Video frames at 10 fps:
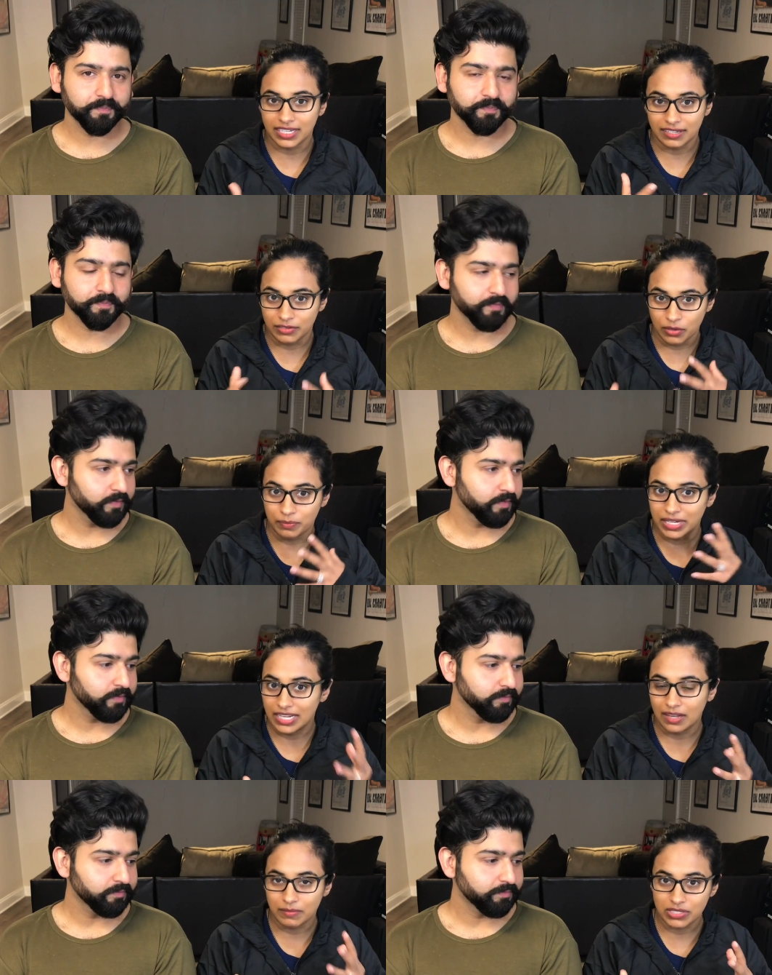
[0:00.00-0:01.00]
Speaker 1: and um, you know
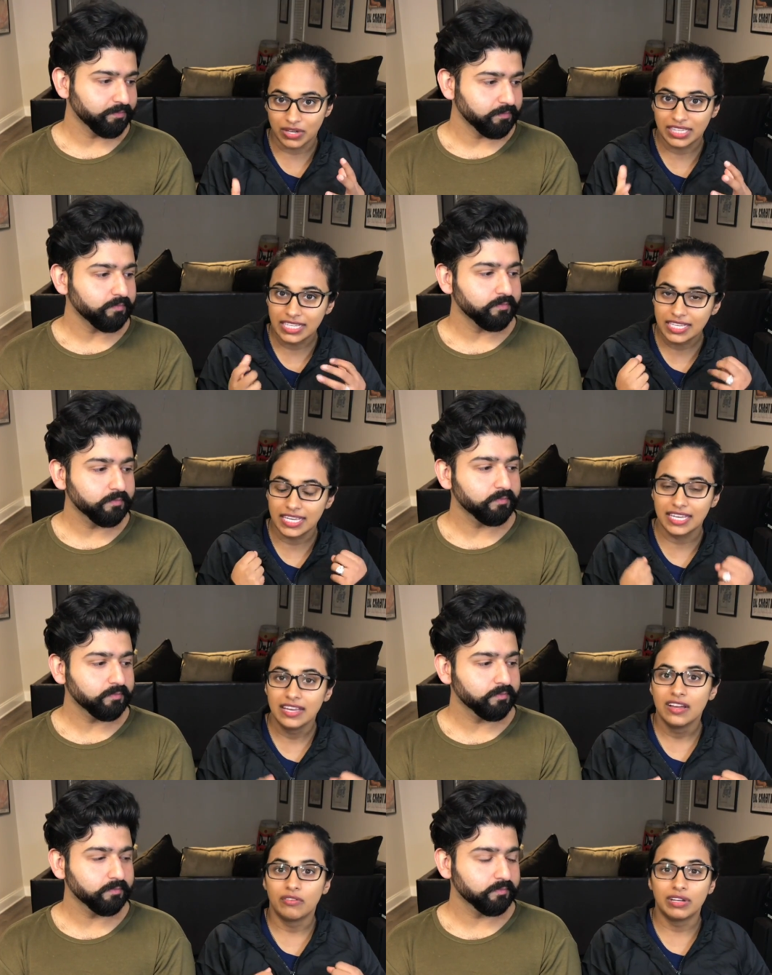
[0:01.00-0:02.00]
beating him. So I think
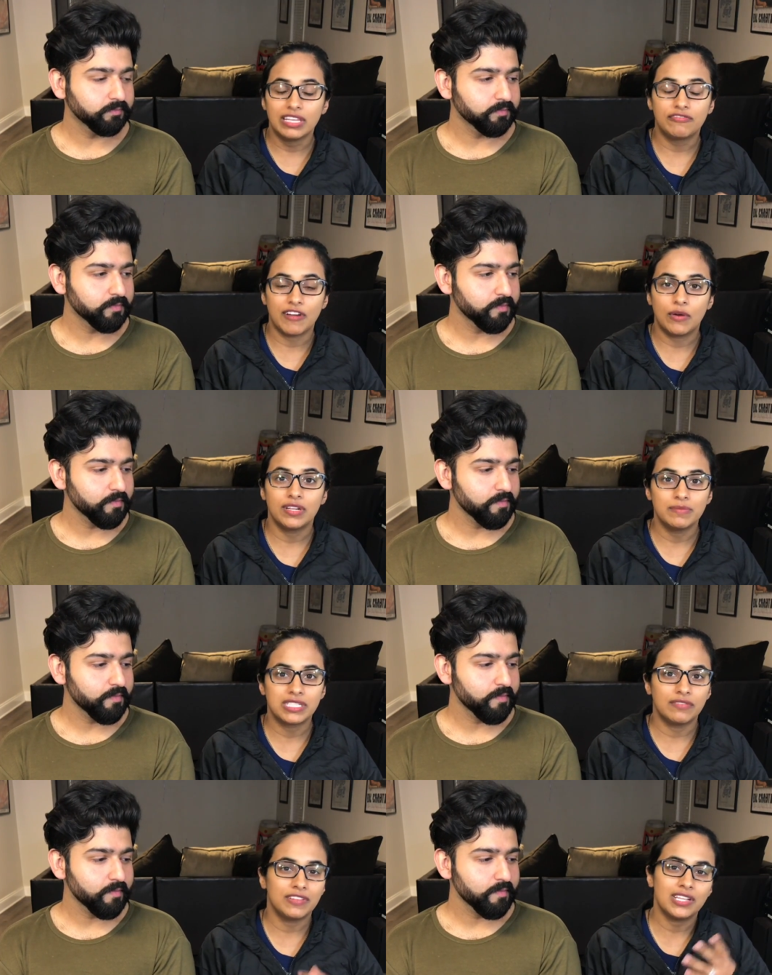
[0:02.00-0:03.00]
he really found
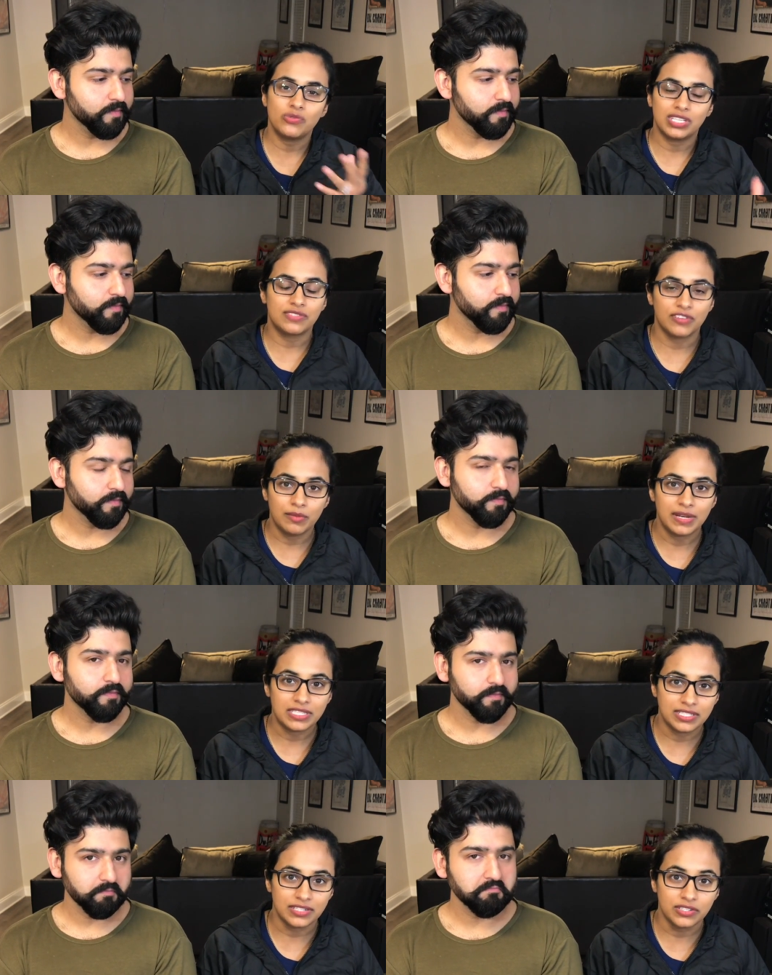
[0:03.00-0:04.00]
himself, and that's what this film
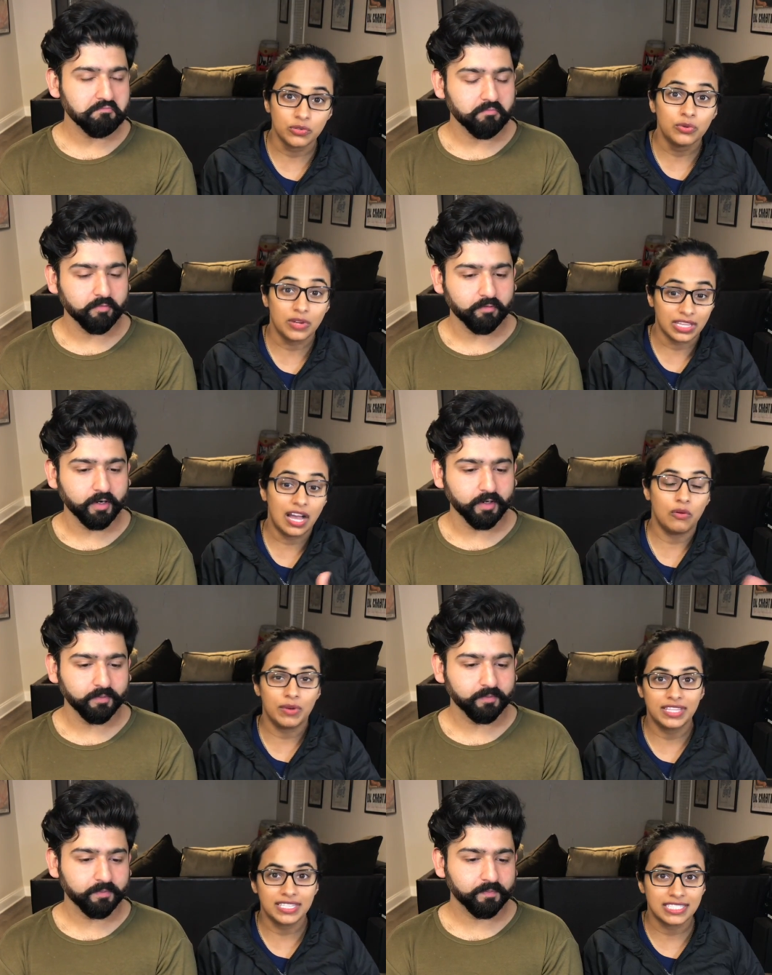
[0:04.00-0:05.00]
has to do a right.
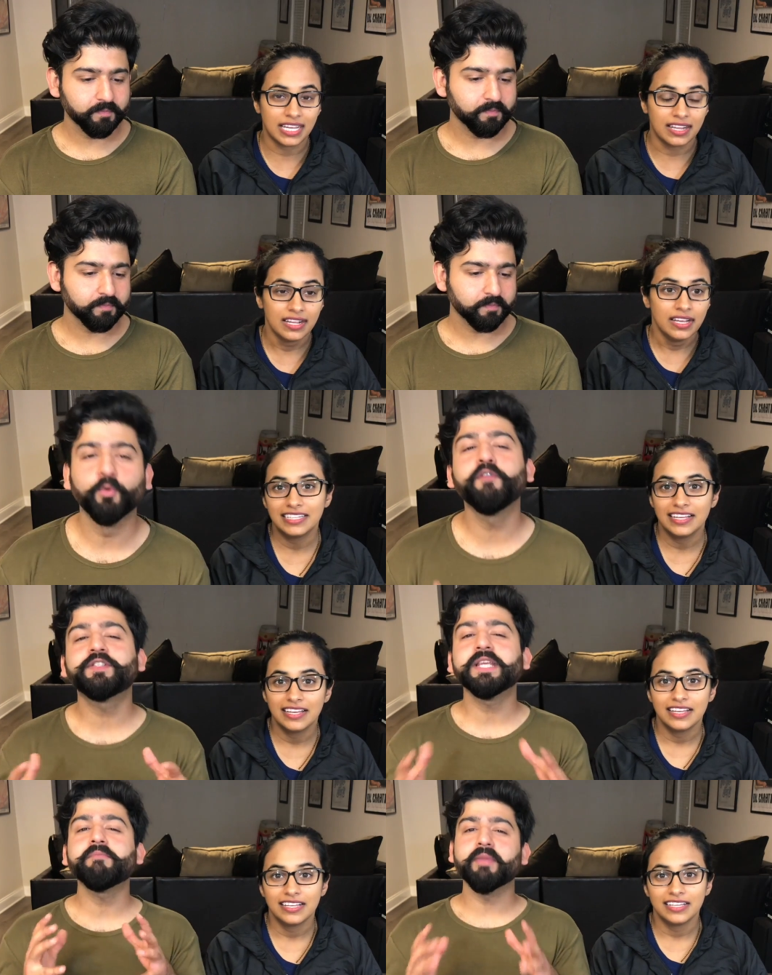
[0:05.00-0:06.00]
lot with is that
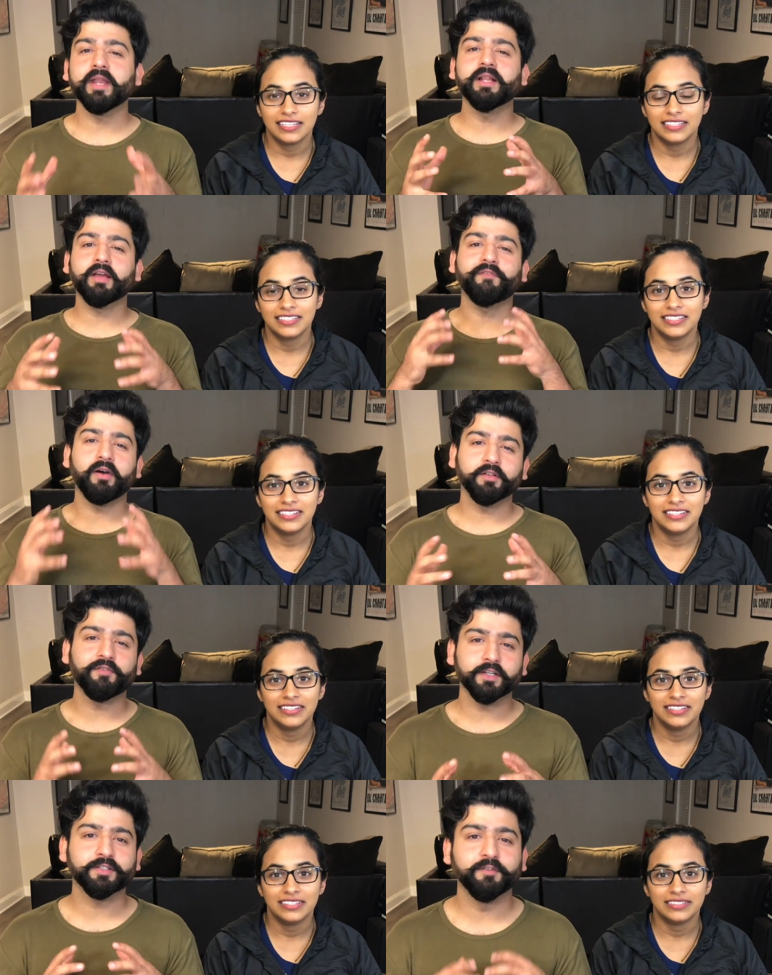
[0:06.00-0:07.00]
Speaker 2: we've seen many like Fahadh
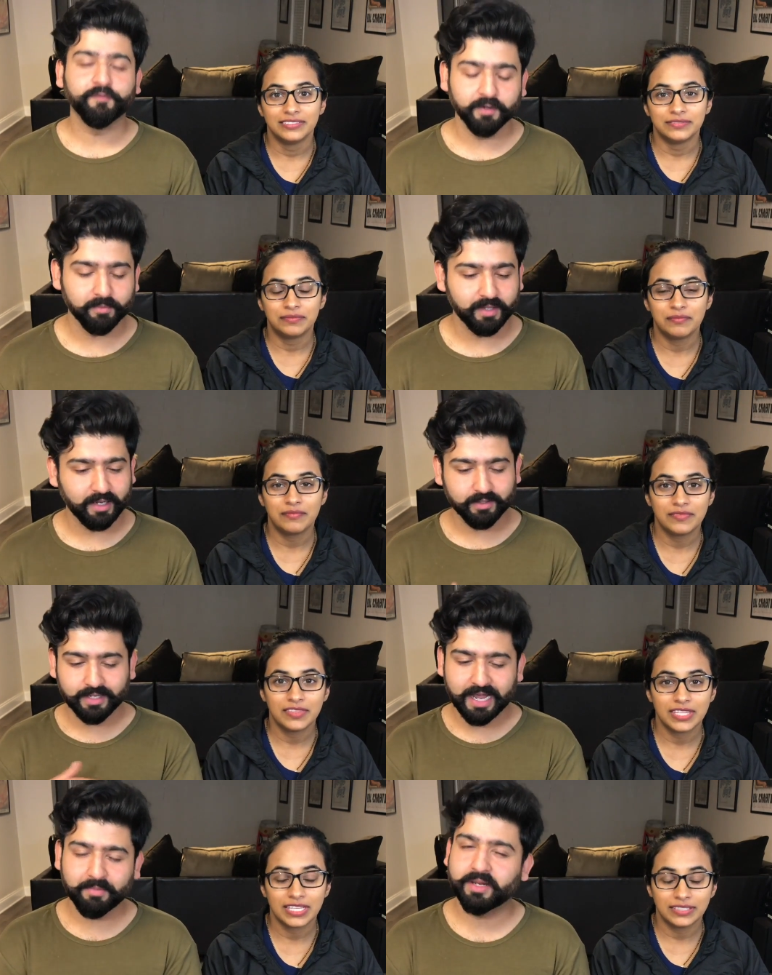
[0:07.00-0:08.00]
Faasil film
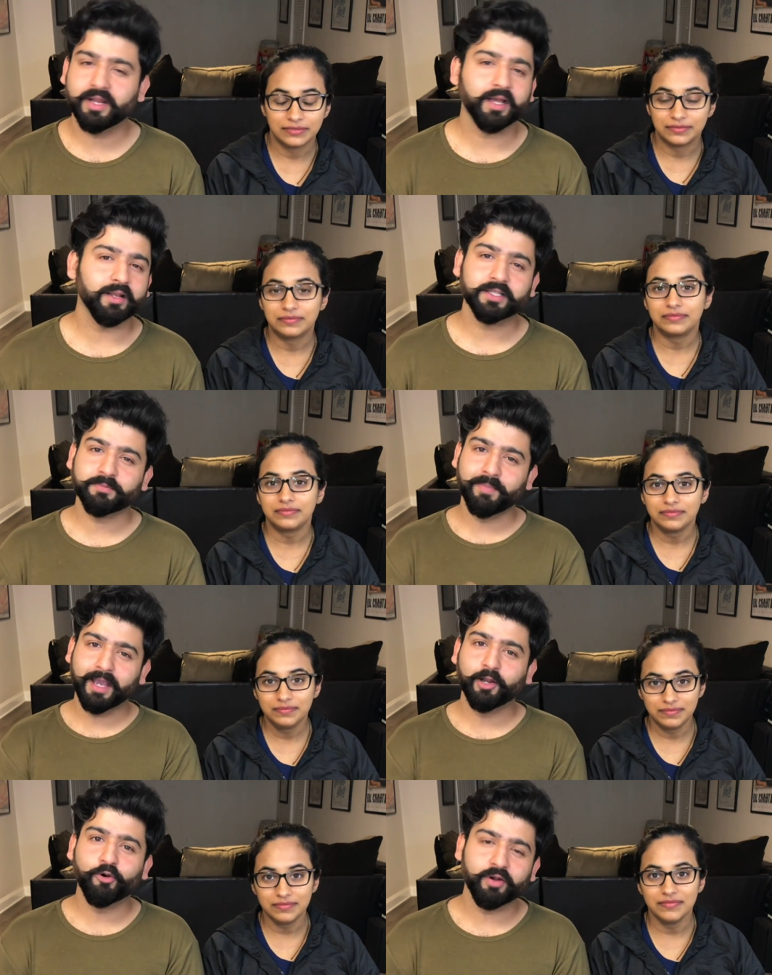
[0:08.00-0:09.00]
like Diamond Necklace,
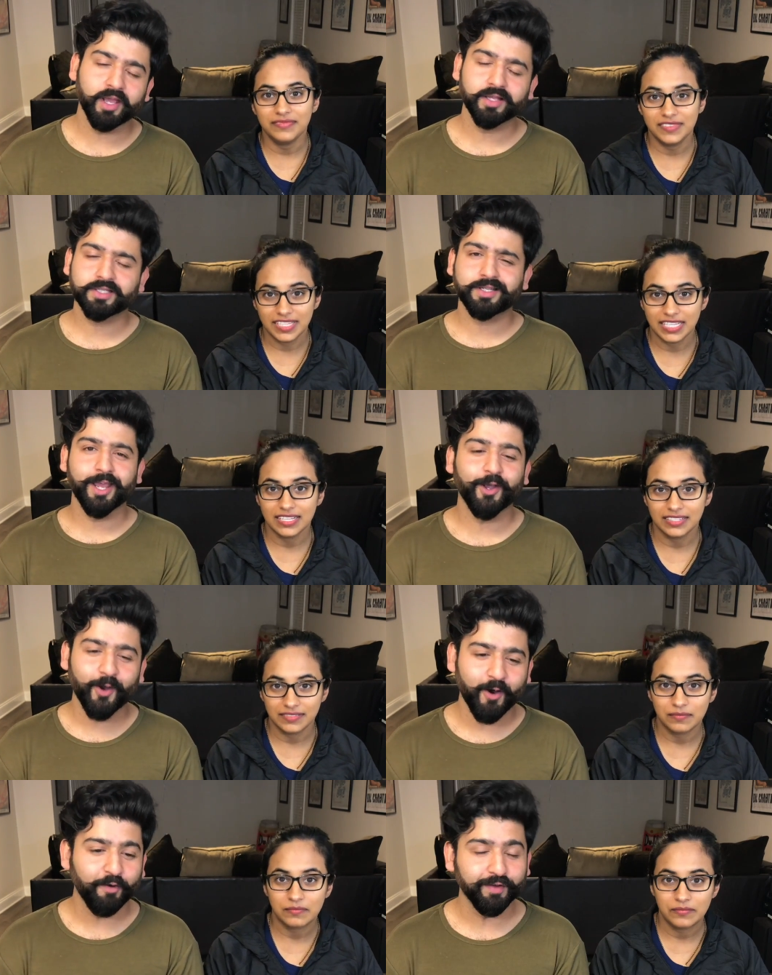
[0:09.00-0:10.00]
Bangalore Days,
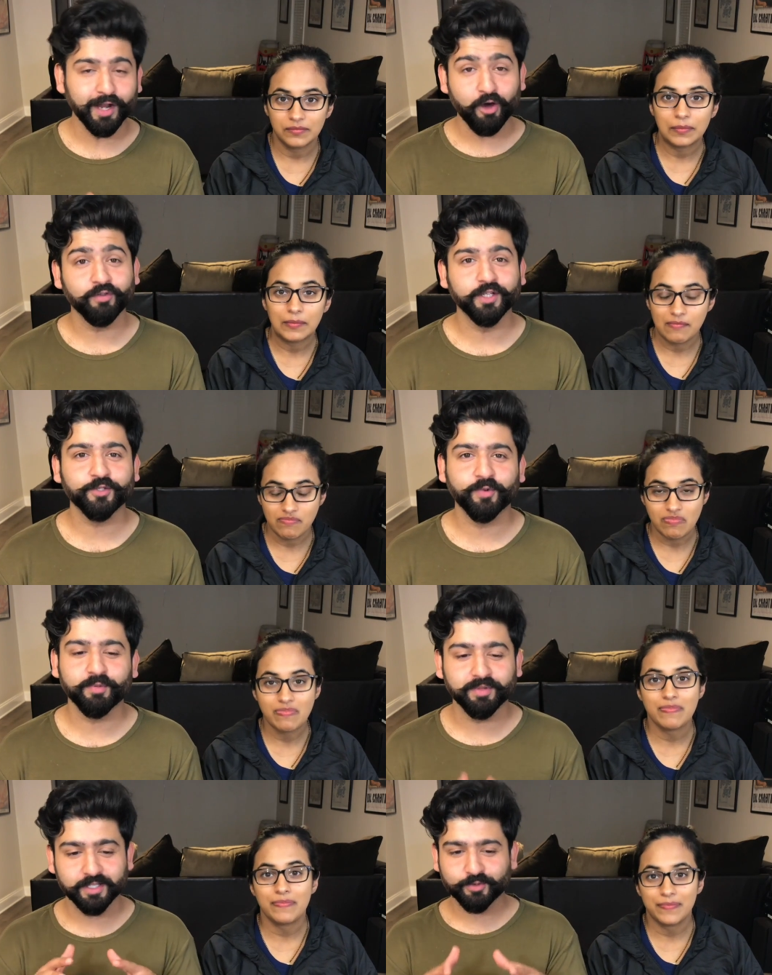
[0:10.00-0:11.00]
Take Off, and now this
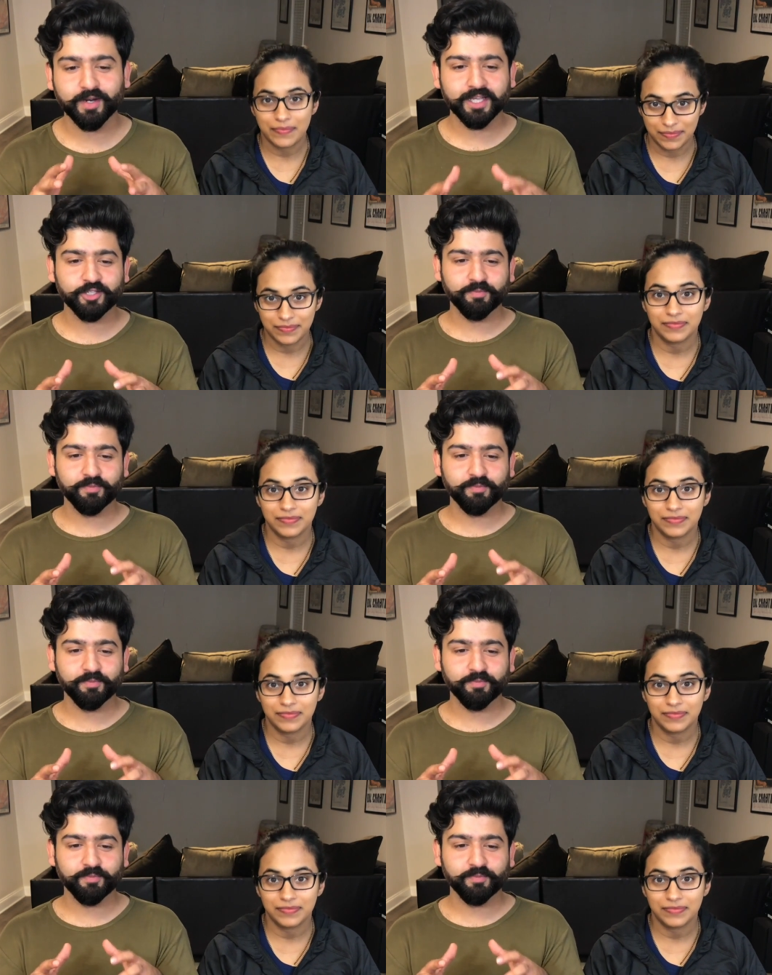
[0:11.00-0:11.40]
one, but this one has